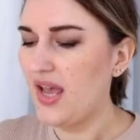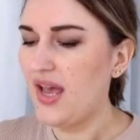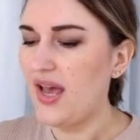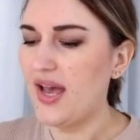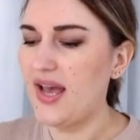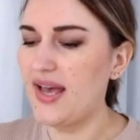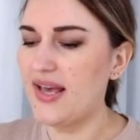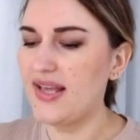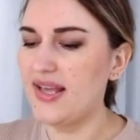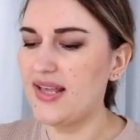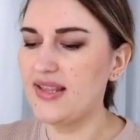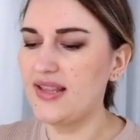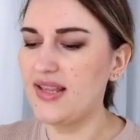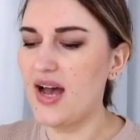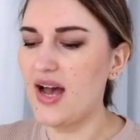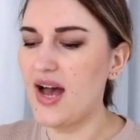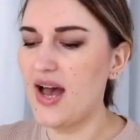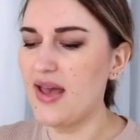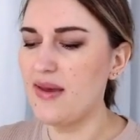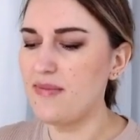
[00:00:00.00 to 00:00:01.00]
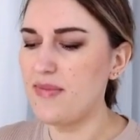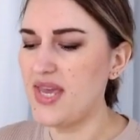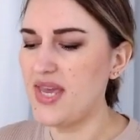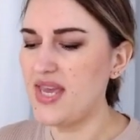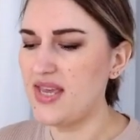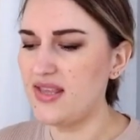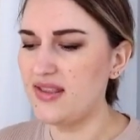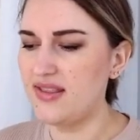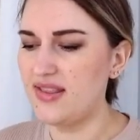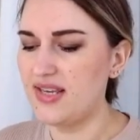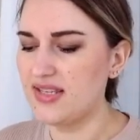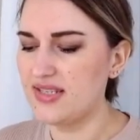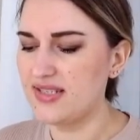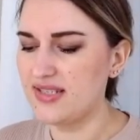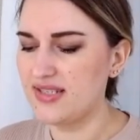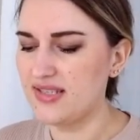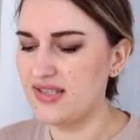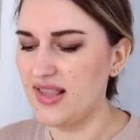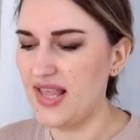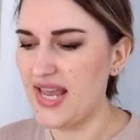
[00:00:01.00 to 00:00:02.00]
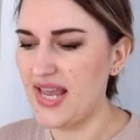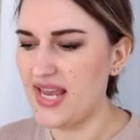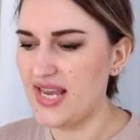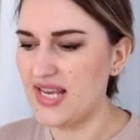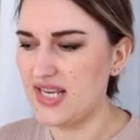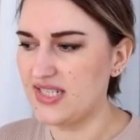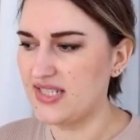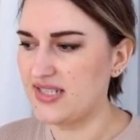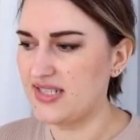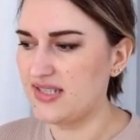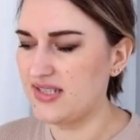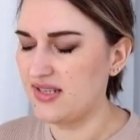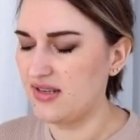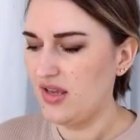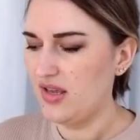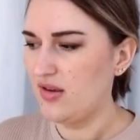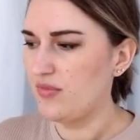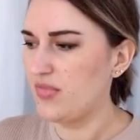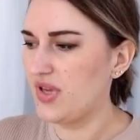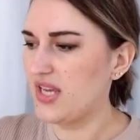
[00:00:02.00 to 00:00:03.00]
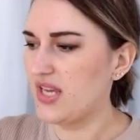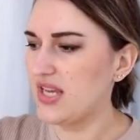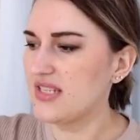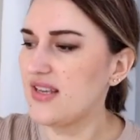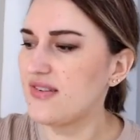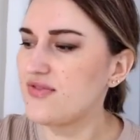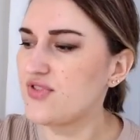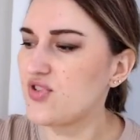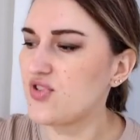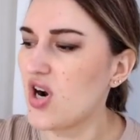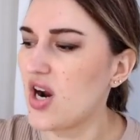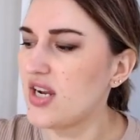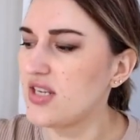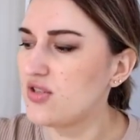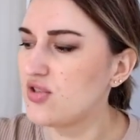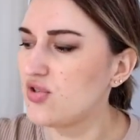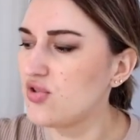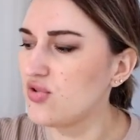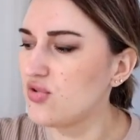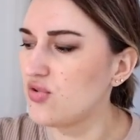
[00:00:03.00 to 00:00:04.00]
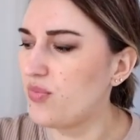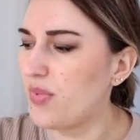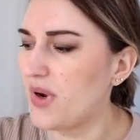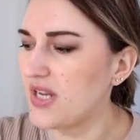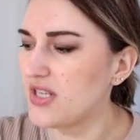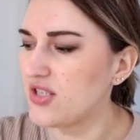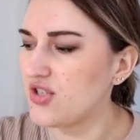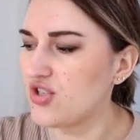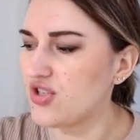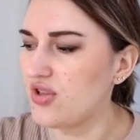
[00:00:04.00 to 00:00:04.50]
And I made this lace because I've tried to punch it